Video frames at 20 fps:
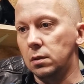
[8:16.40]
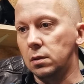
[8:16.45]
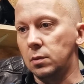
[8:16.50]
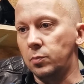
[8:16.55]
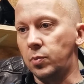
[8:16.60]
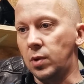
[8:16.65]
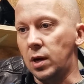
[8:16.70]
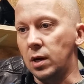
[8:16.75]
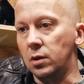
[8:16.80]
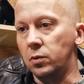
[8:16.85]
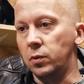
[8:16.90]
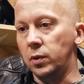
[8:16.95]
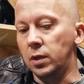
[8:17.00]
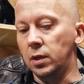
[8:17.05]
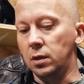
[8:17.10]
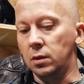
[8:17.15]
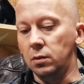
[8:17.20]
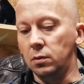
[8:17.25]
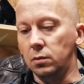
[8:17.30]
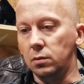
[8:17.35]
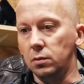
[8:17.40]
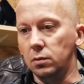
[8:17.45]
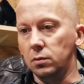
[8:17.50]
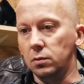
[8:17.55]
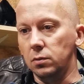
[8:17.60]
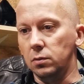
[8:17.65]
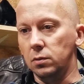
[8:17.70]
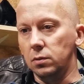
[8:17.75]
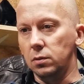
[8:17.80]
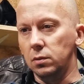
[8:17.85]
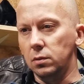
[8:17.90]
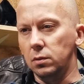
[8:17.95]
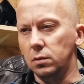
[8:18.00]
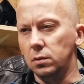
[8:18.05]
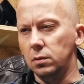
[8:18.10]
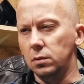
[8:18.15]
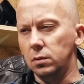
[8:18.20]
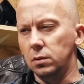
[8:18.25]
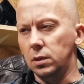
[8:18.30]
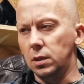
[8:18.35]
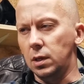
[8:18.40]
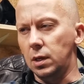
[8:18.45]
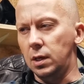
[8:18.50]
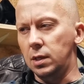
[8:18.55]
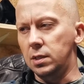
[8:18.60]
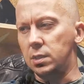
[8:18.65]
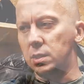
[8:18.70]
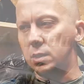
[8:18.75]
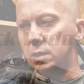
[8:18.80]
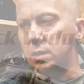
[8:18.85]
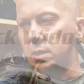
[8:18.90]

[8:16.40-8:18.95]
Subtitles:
the Black Widow is